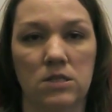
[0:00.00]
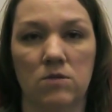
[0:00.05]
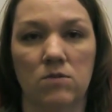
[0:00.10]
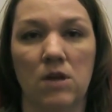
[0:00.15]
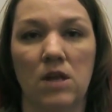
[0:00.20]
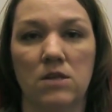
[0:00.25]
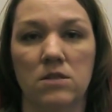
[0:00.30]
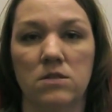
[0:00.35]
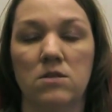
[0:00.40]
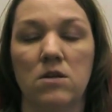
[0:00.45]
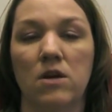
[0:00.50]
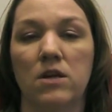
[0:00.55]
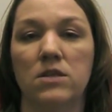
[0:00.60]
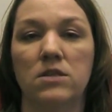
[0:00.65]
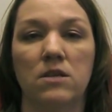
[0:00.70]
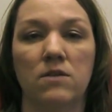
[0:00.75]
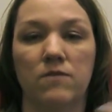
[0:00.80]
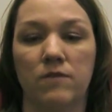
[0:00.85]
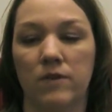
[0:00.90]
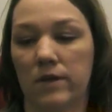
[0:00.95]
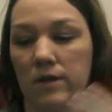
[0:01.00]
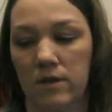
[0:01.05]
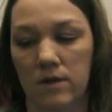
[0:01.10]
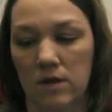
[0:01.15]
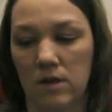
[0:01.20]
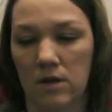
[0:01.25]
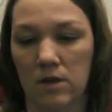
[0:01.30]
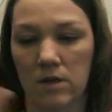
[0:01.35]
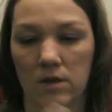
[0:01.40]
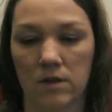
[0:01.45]
and scientific
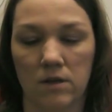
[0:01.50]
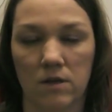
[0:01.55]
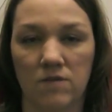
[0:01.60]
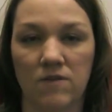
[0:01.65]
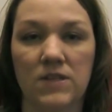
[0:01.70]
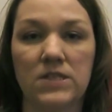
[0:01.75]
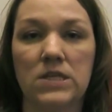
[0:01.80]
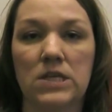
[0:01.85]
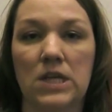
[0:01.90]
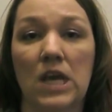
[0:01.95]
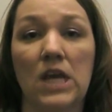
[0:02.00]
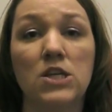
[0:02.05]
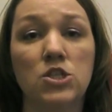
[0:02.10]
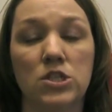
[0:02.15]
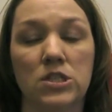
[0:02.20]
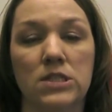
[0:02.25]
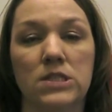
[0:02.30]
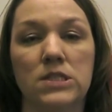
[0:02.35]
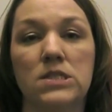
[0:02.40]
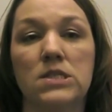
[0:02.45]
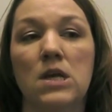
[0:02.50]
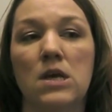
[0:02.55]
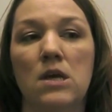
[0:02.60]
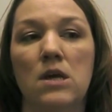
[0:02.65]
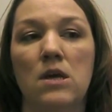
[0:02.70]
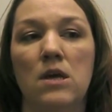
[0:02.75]
investigations.